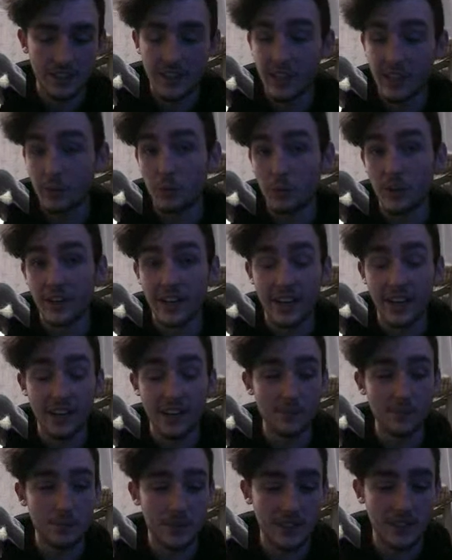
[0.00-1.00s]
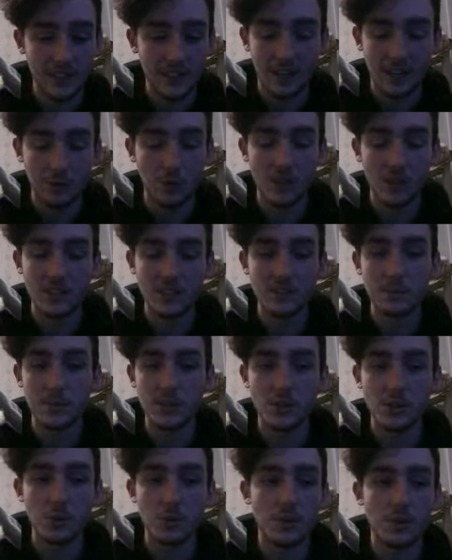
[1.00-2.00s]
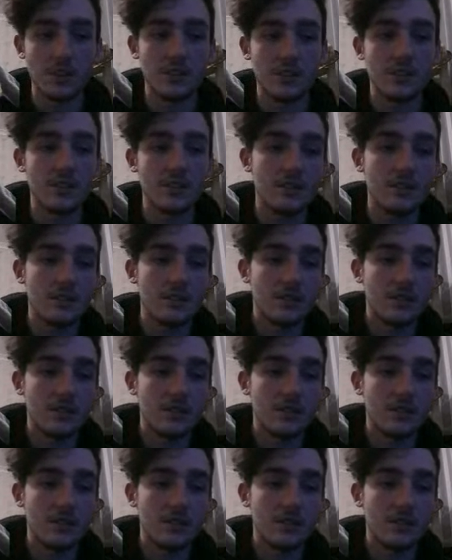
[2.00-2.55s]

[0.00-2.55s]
He won air, but I won't spoil water.